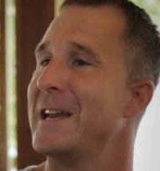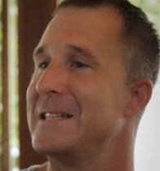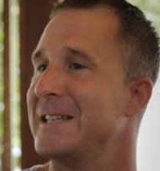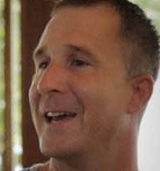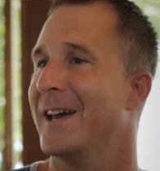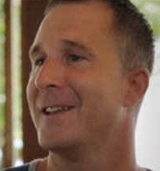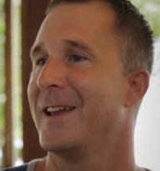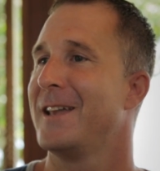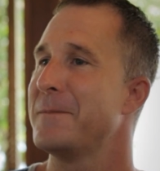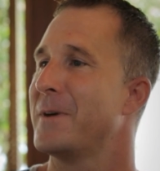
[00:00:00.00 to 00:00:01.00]
they did,
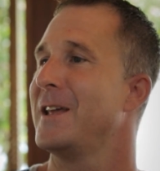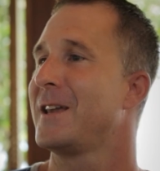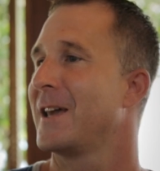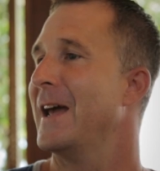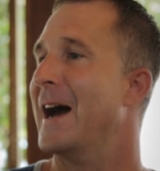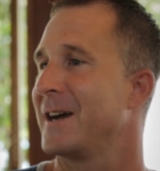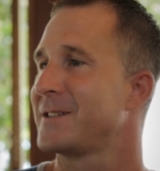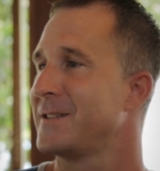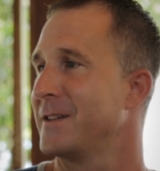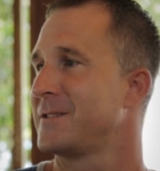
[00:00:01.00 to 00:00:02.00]
anybody can
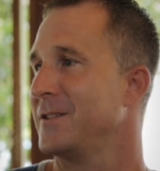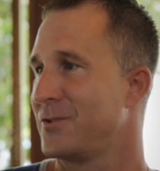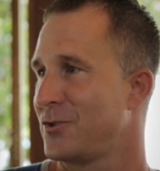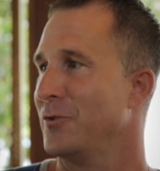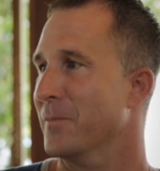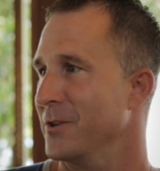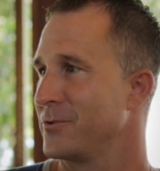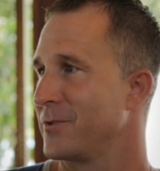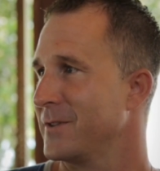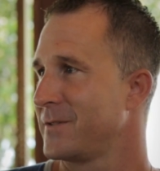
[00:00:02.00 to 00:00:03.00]
access these two
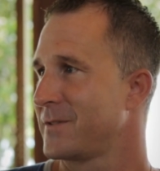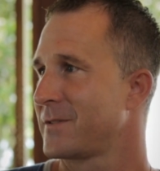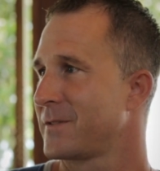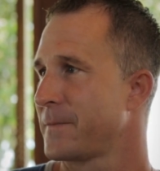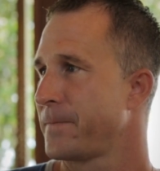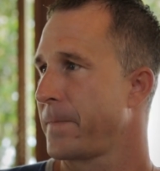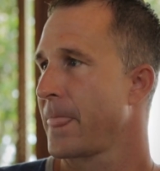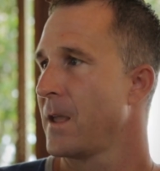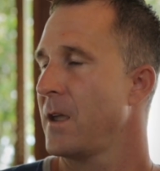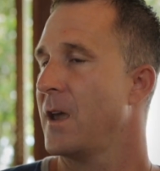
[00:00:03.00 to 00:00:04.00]
mantras
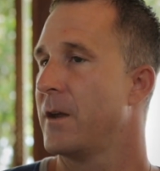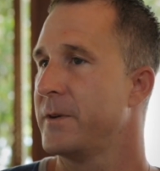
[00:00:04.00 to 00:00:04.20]
and